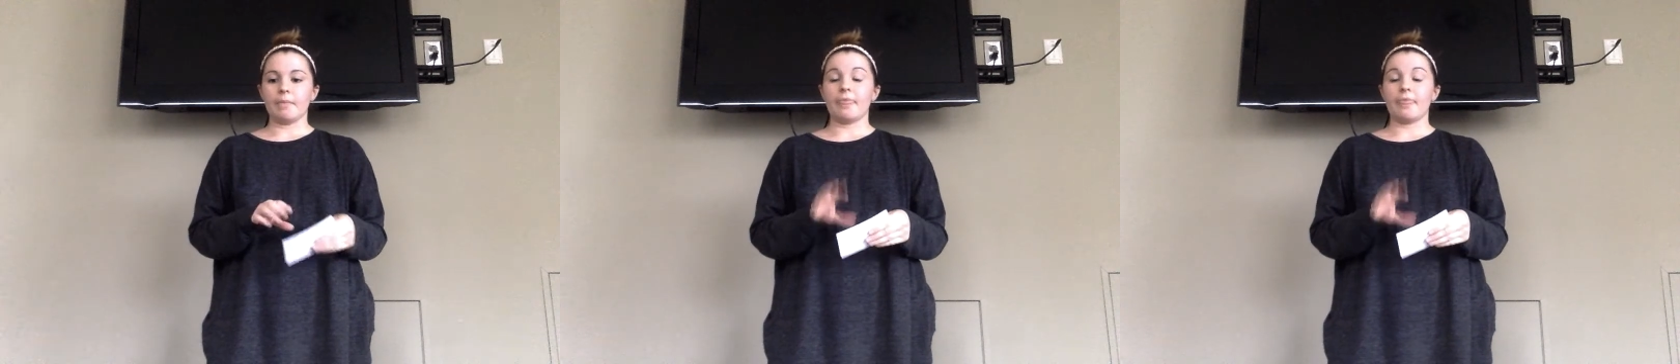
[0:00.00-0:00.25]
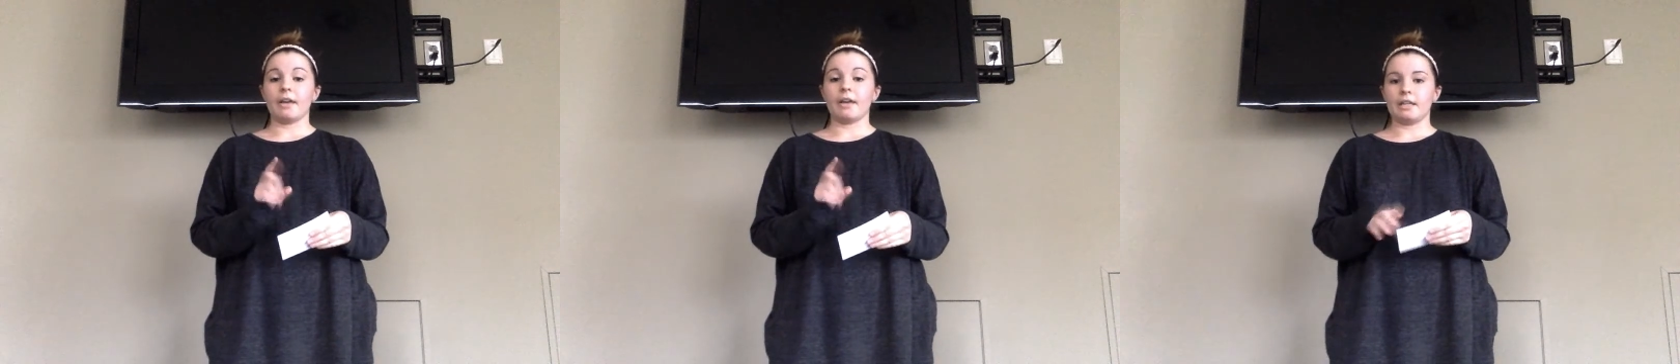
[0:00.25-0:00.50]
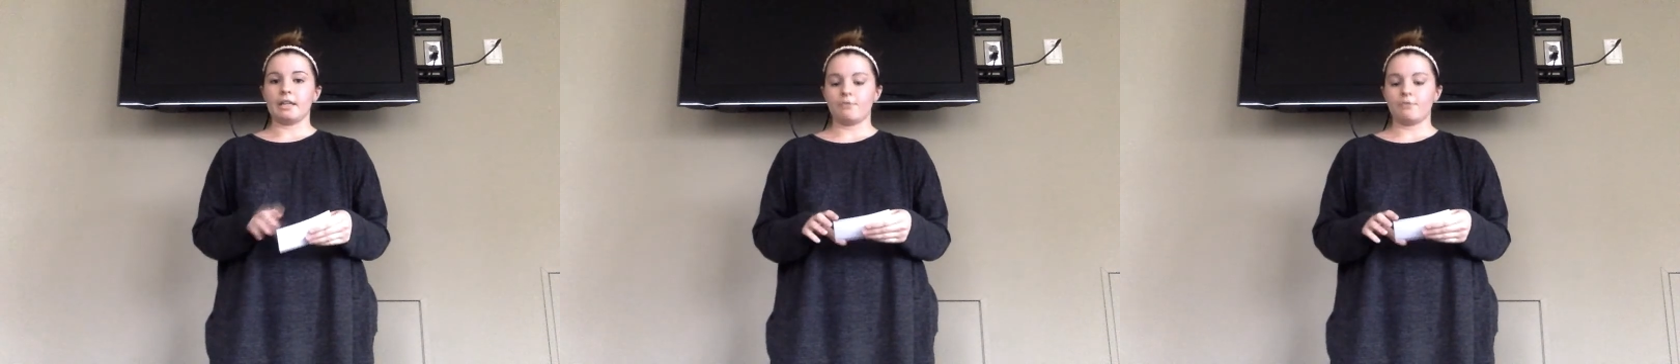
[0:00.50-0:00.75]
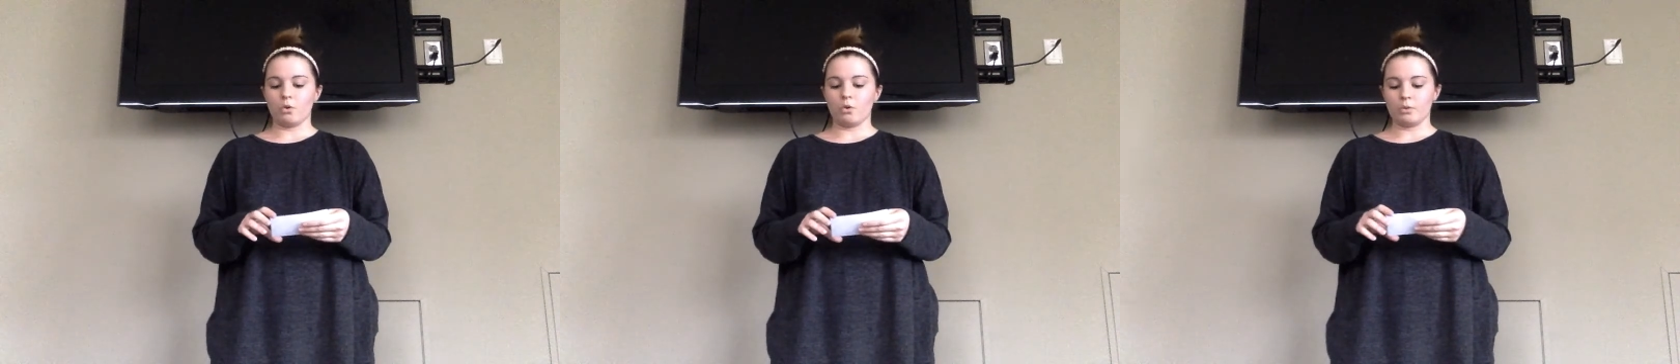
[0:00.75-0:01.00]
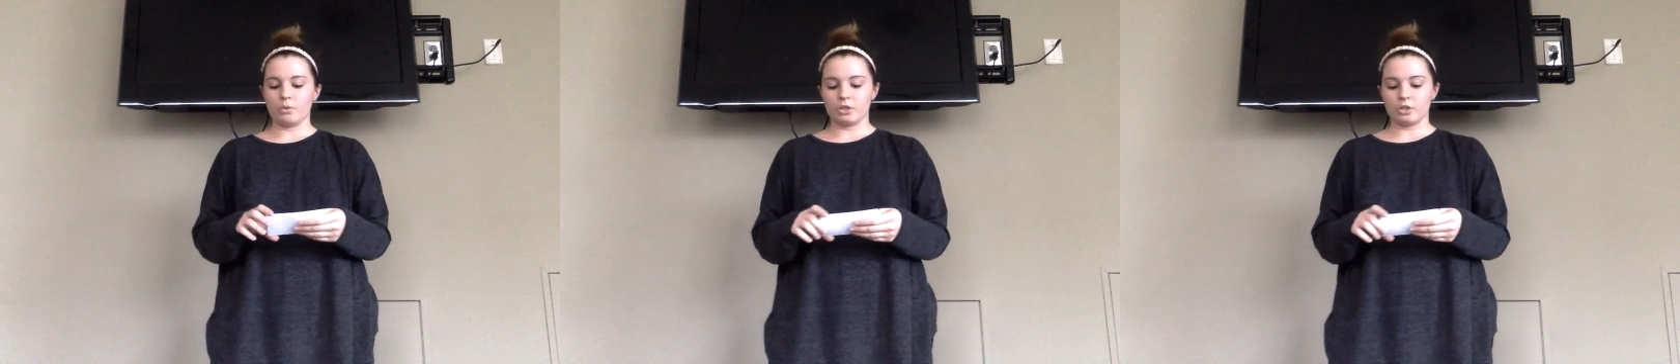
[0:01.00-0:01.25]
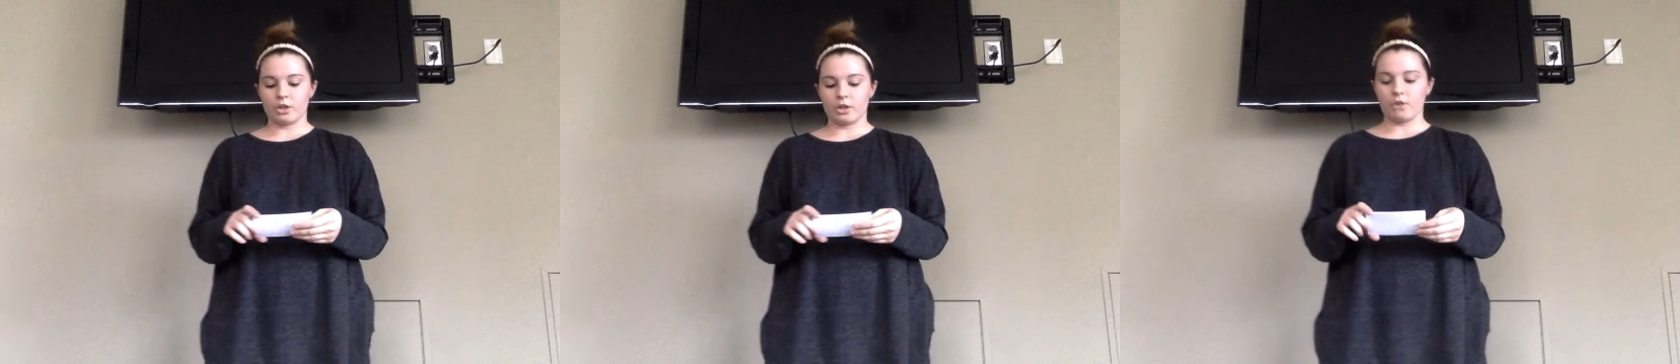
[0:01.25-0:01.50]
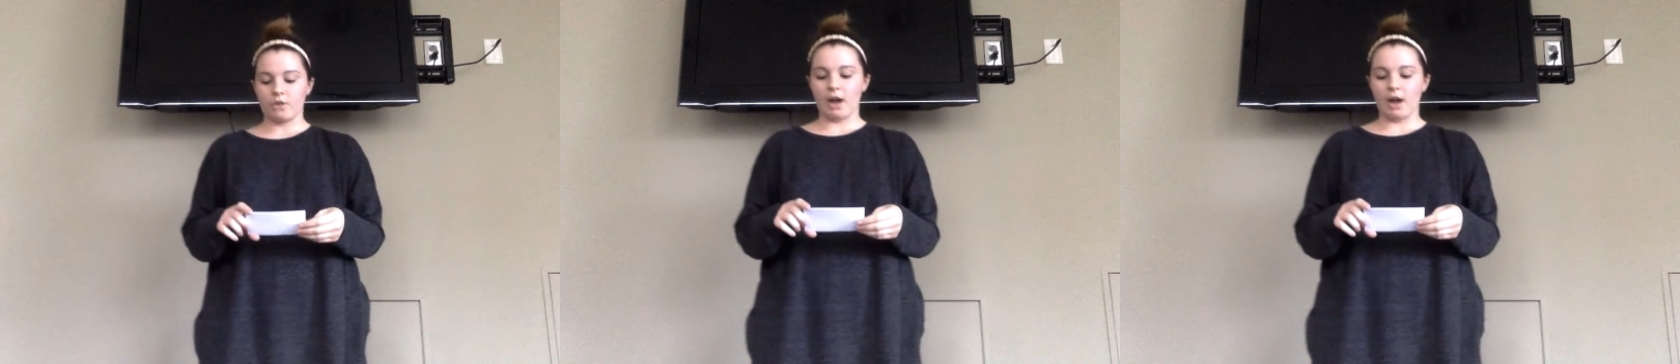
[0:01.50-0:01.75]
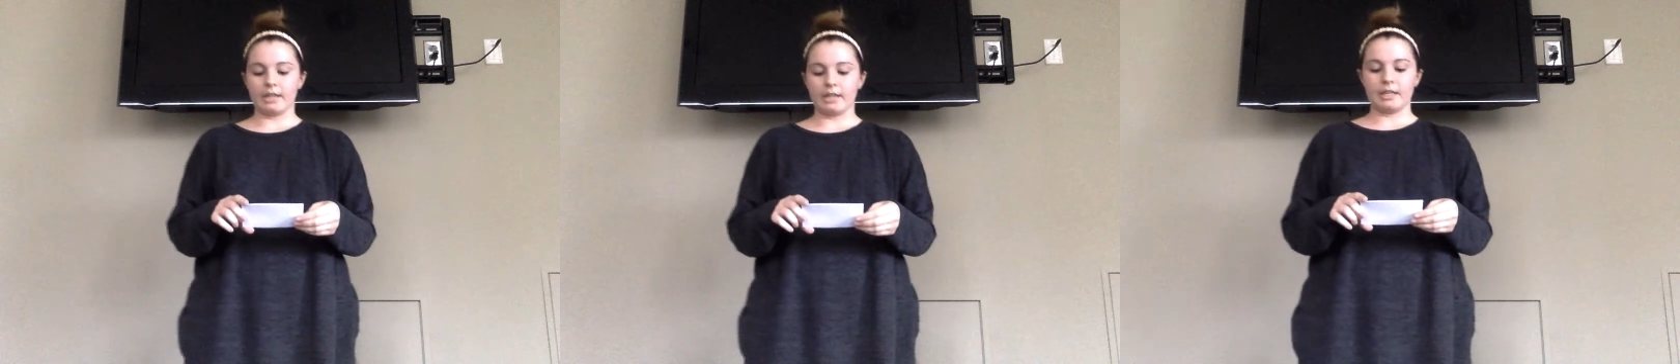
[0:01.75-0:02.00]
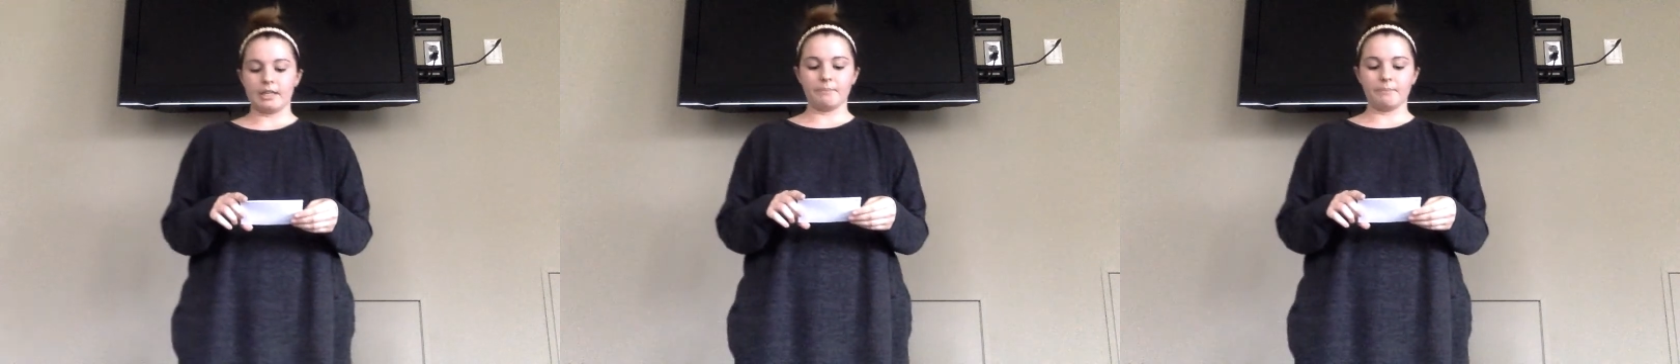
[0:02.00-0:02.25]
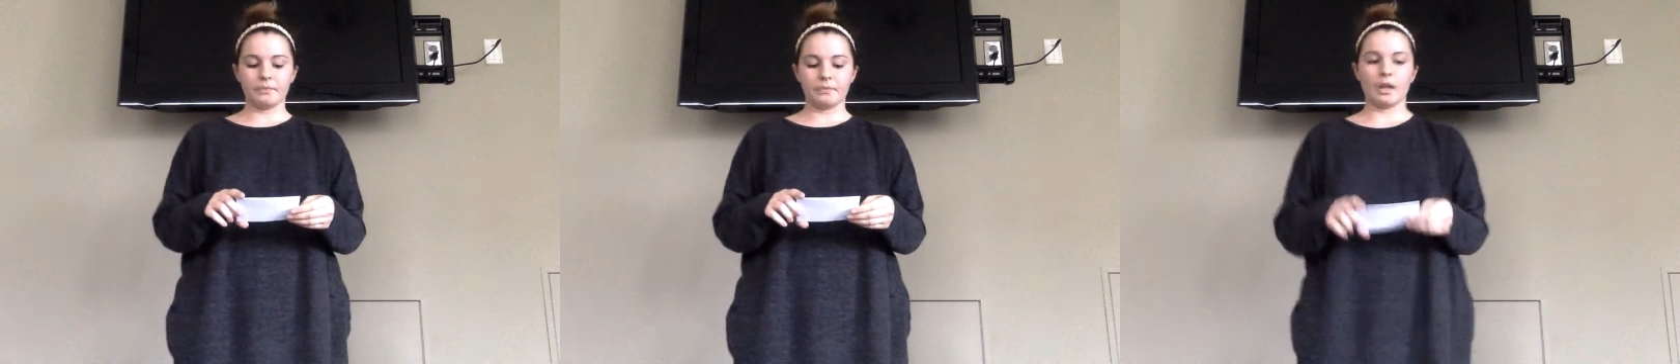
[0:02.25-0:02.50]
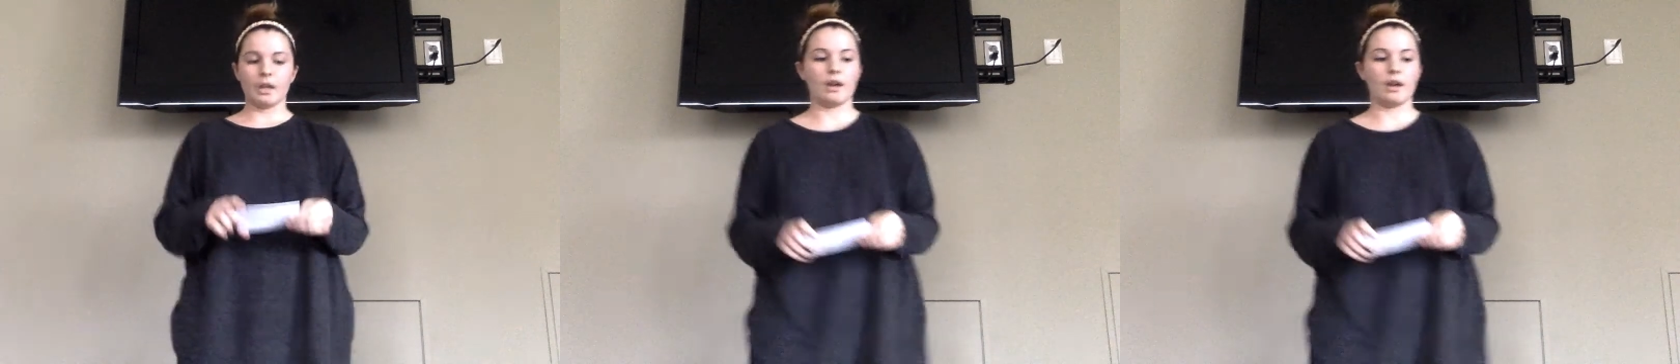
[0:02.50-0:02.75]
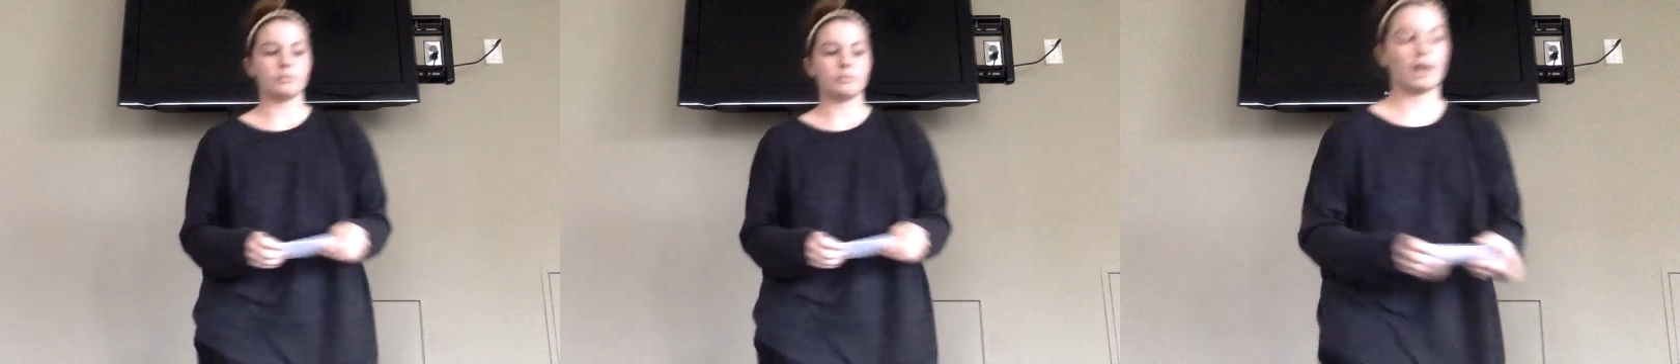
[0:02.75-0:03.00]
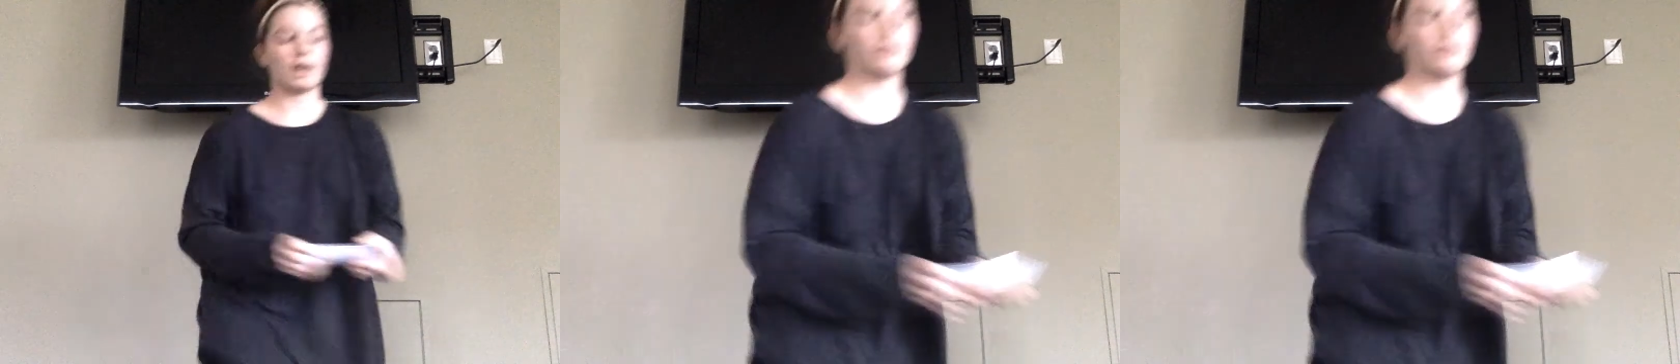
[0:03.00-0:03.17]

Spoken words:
the Indy Fuel, which is our new hockey team. So I have